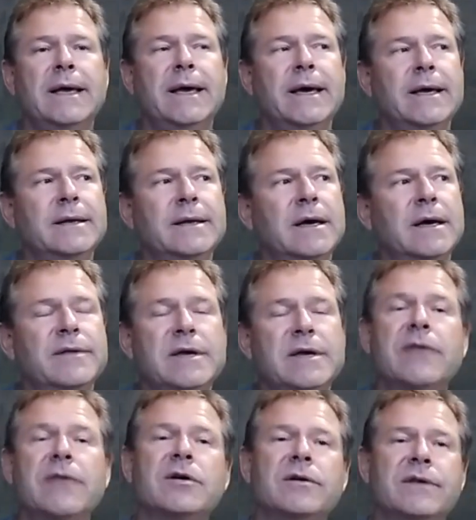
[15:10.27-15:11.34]
And uh,
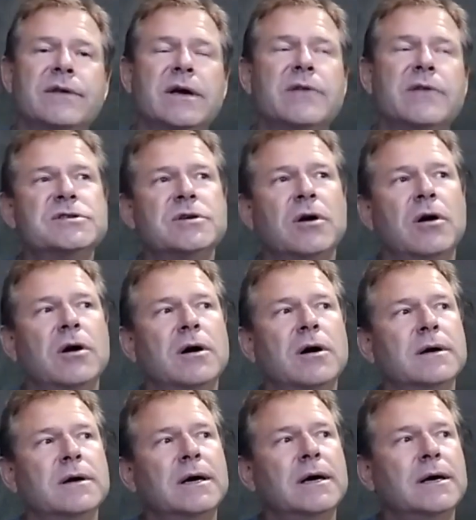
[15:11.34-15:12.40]
the other the other
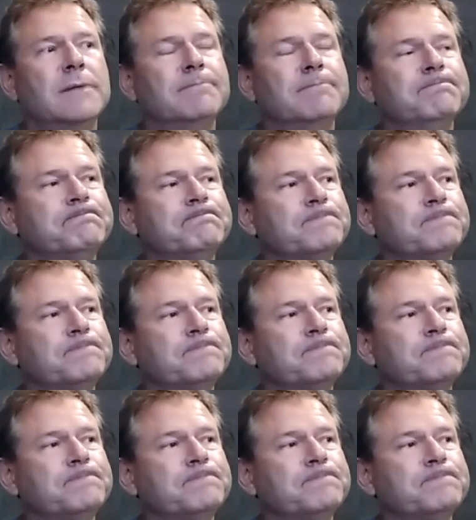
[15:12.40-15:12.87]
song um,